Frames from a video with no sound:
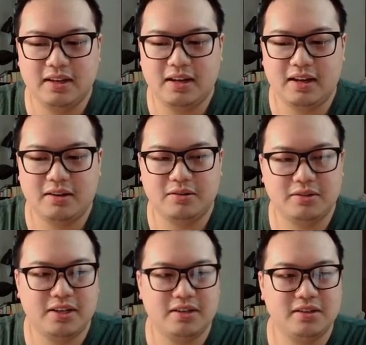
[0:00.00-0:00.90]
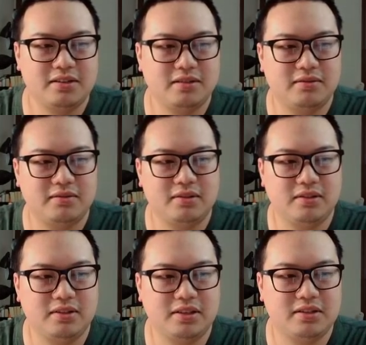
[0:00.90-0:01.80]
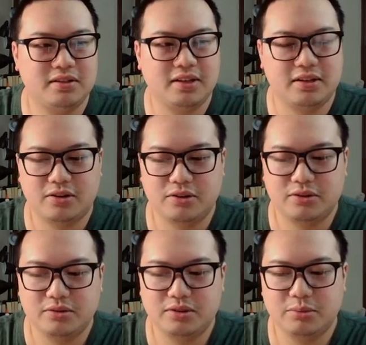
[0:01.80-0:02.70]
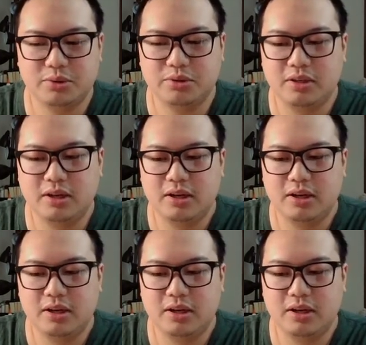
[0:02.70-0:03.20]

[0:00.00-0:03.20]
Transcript: I don't know what that is. That's like Naruto symbol.